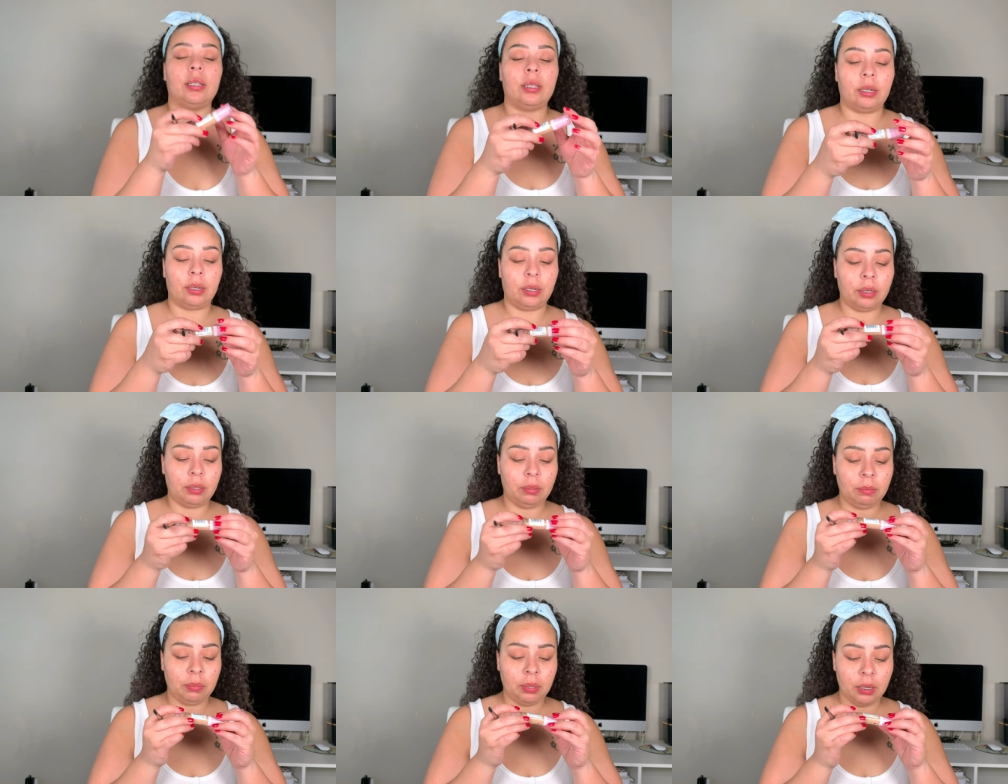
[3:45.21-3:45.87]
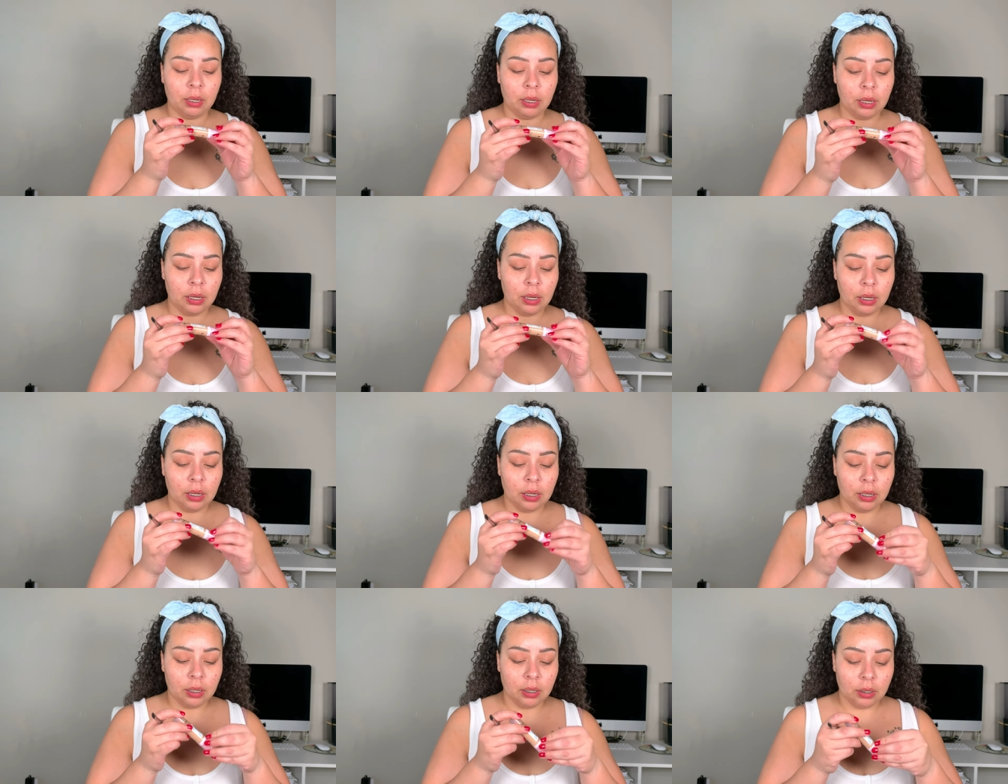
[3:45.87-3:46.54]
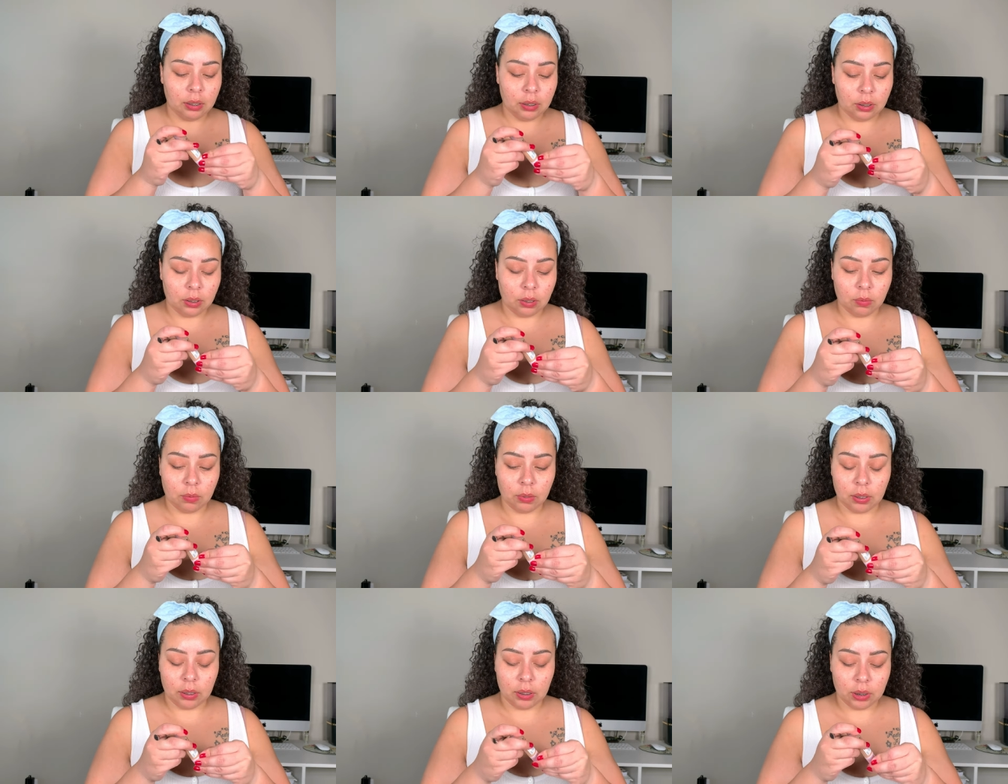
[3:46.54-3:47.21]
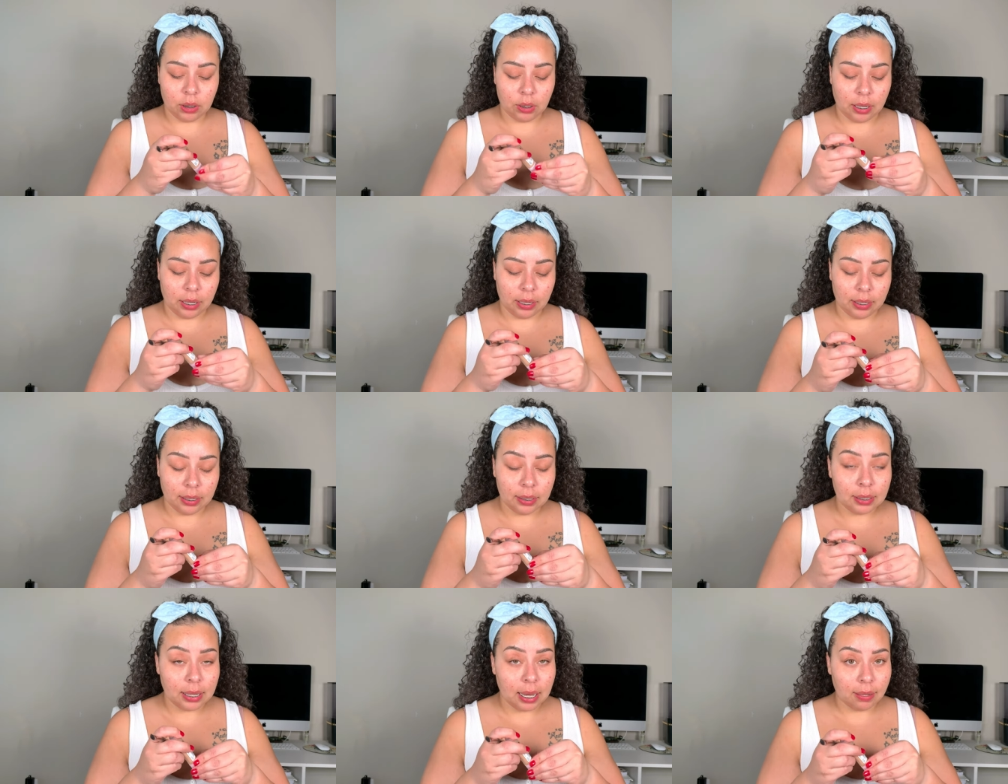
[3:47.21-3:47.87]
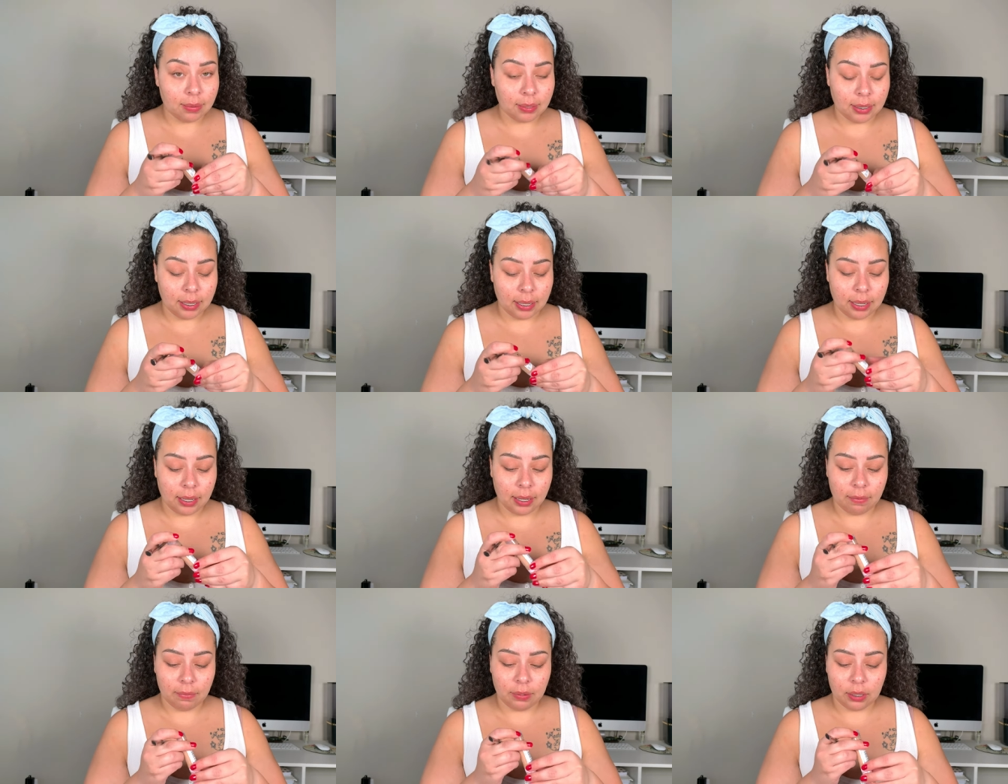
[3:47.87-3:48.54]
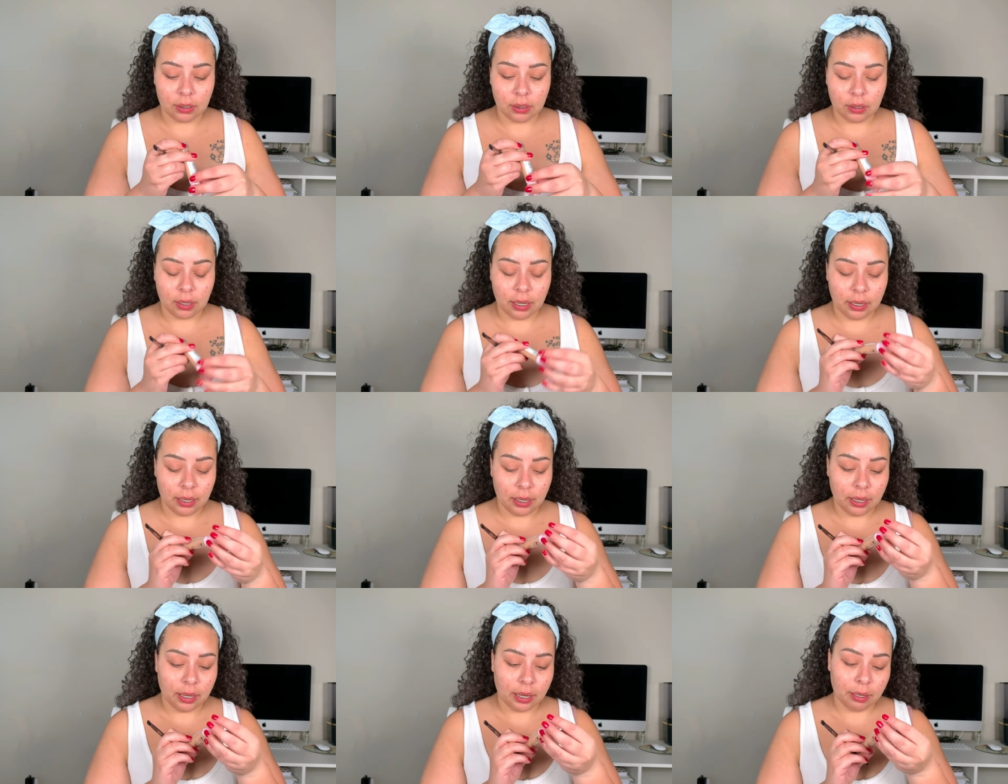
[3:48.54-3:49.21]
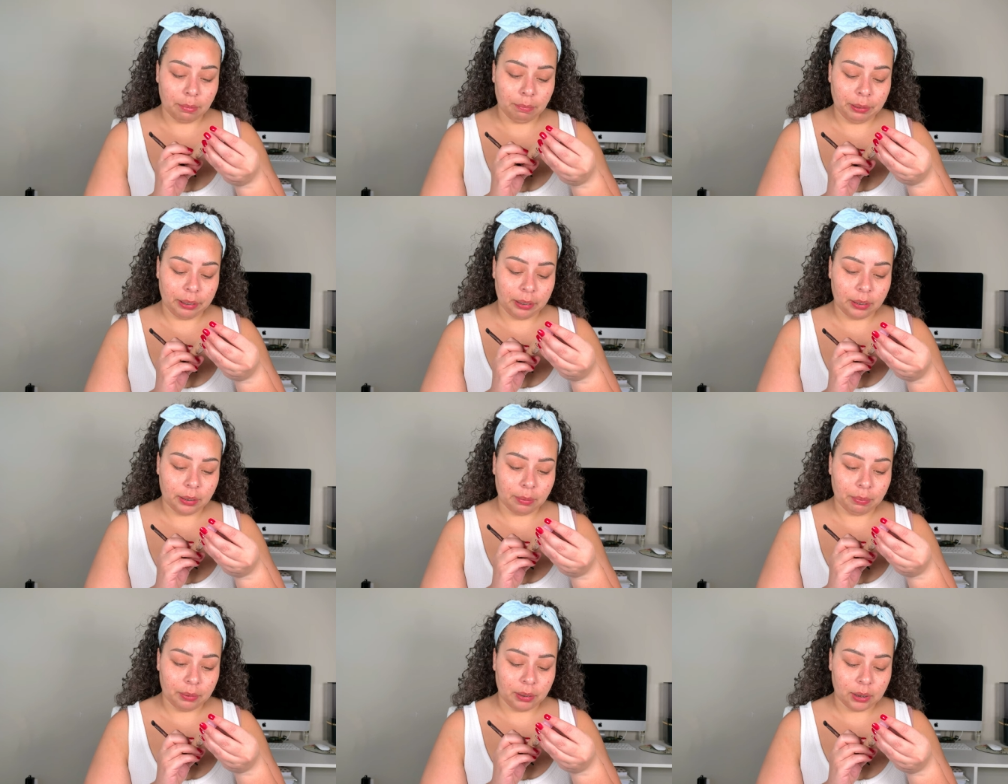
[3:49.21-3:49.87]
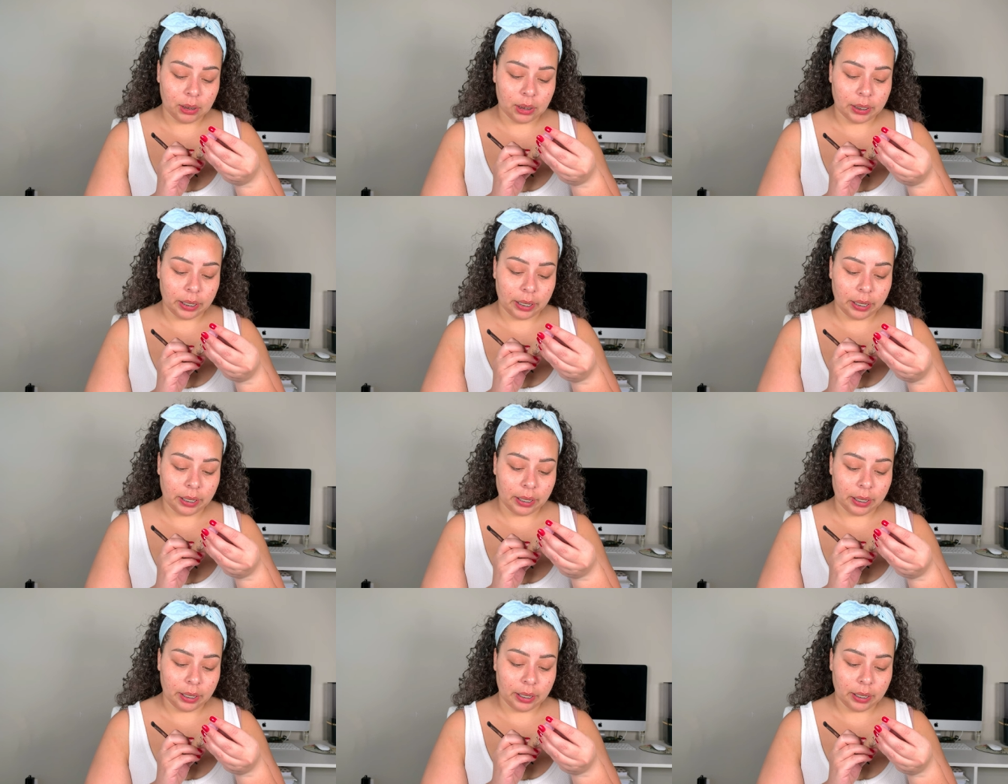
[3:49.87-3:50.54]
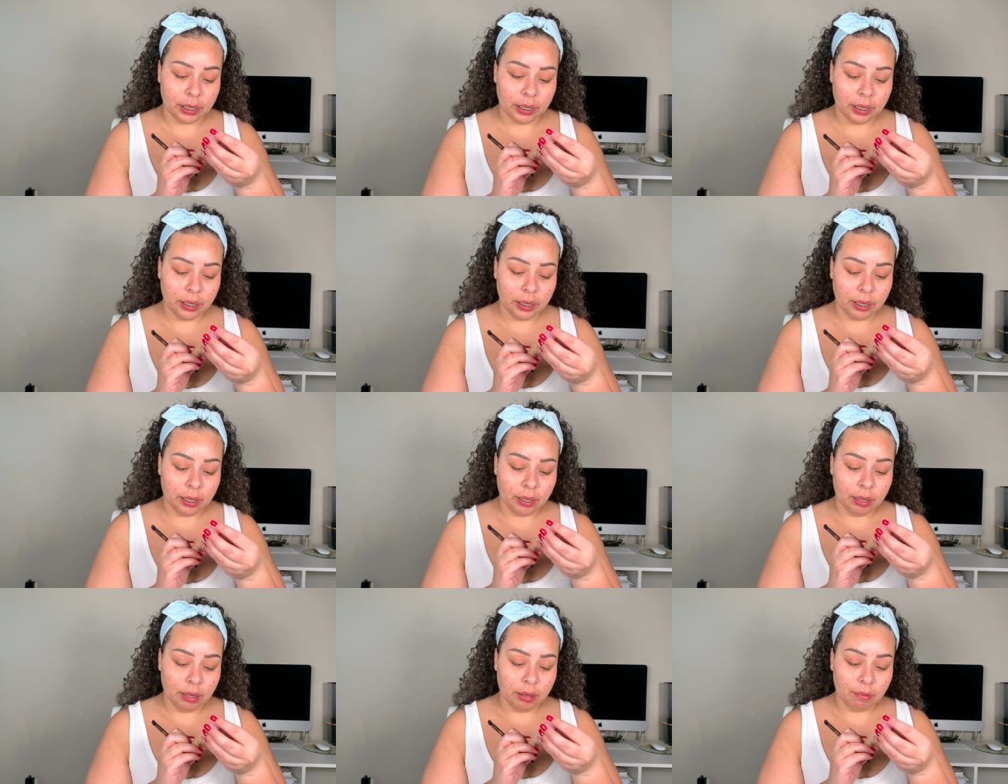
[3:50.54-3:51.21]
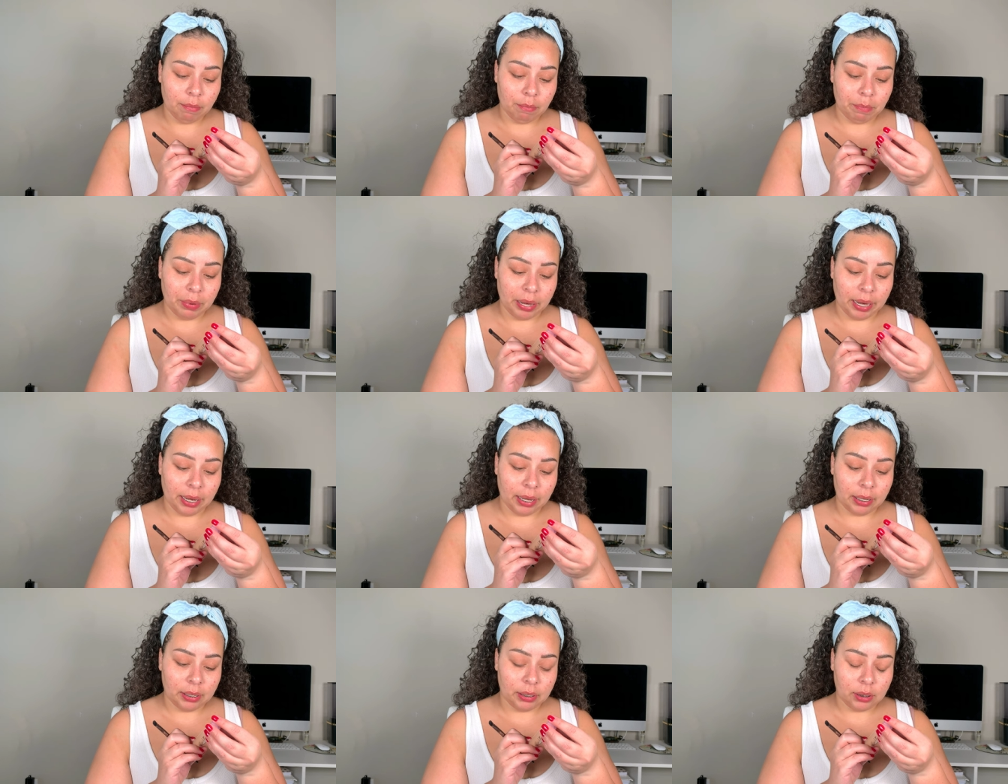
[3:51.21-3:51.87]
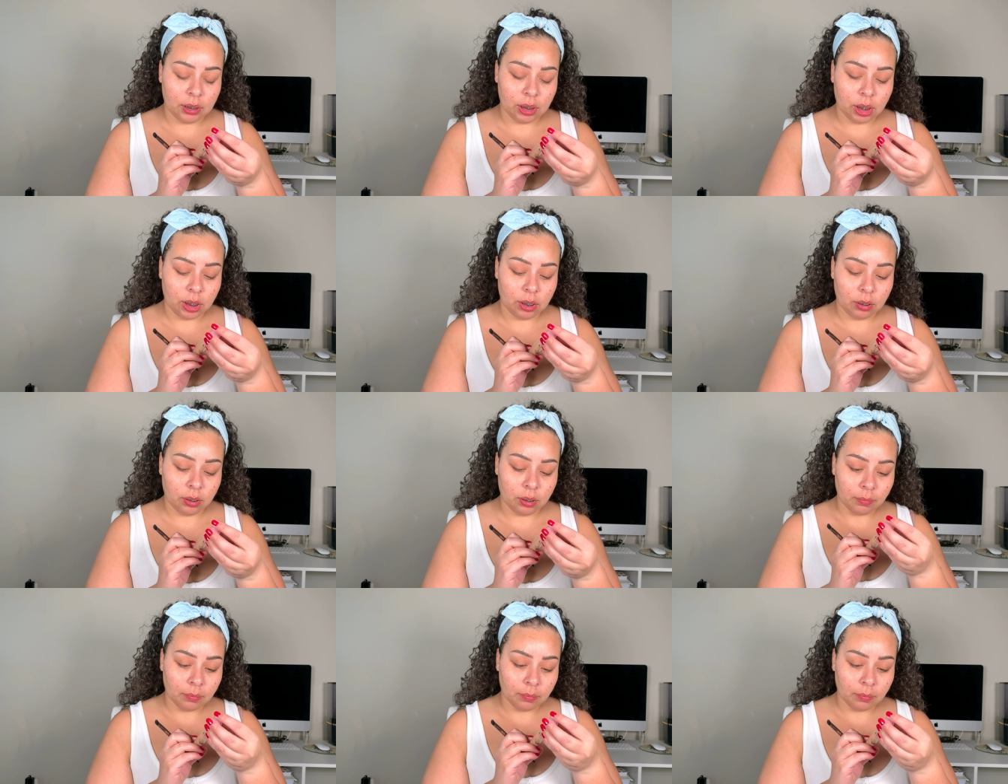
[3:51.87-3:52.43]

Serum. So we're gonna try this out today. I have not tried it. I picked up the shade Beige.